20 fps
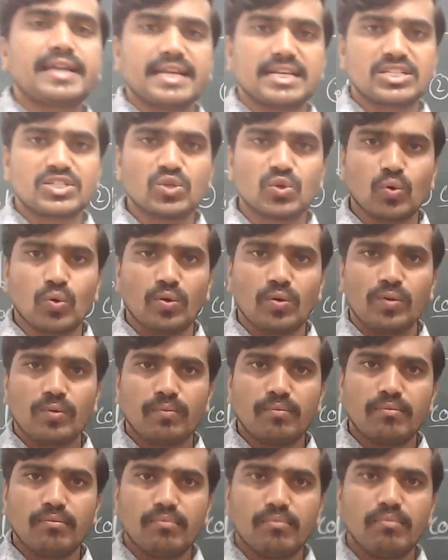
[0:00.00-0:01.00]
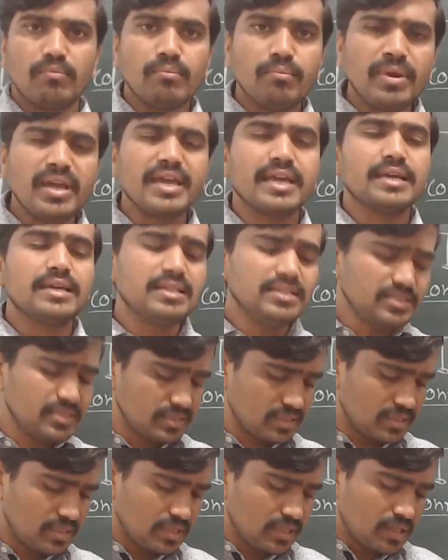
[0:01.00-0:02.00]
tissue
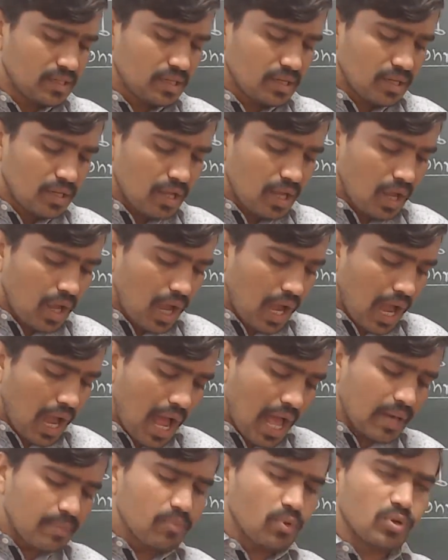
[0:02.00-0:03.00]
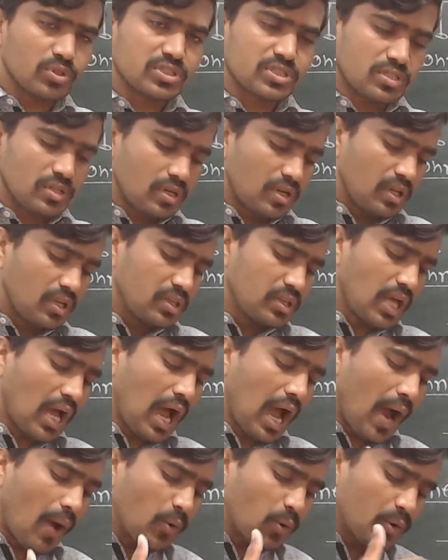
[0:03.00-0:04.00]
means almost the
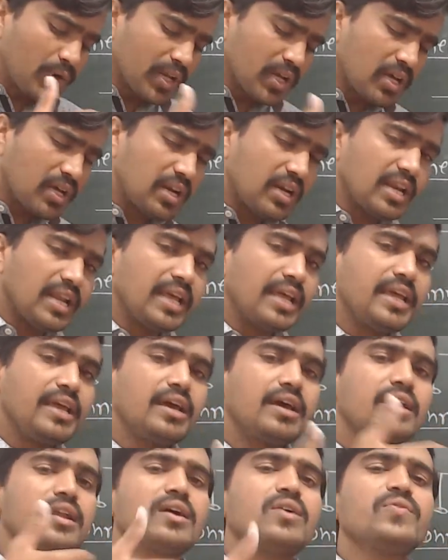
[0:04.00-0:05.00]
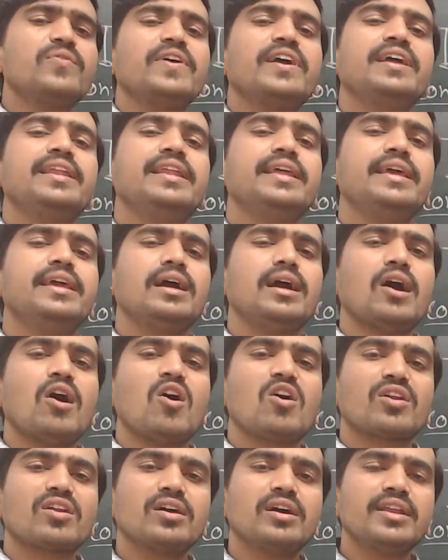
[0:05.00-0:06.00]
outer layer of any
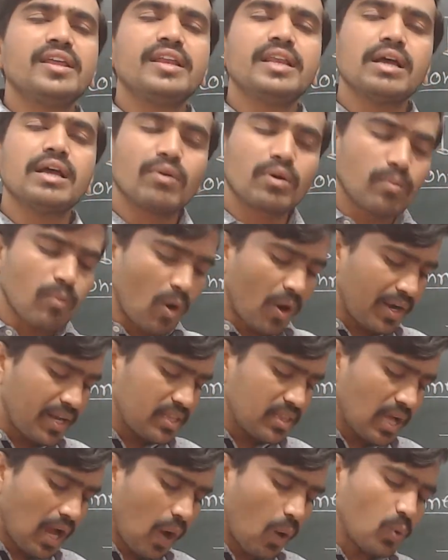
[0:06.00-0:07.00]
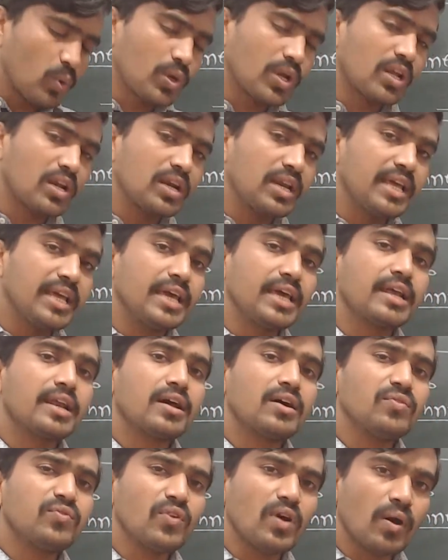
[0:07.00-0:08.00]
organ in our body, the outer layer
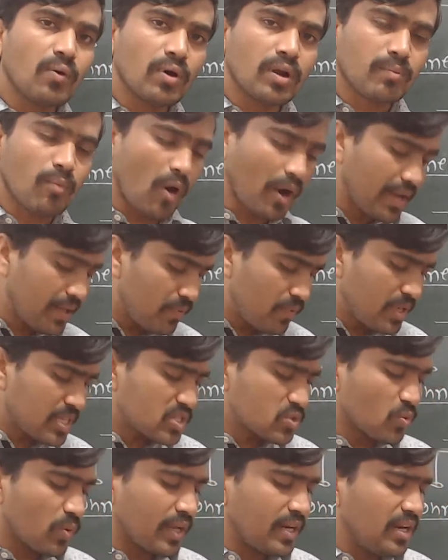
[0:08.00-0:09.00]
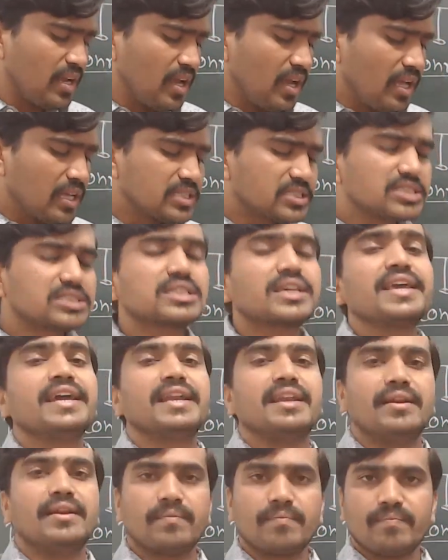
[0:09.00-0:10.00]
of our body. Which one?
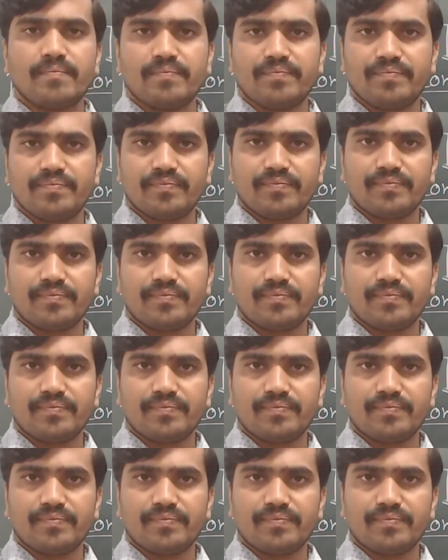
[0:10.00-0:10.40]
Skin.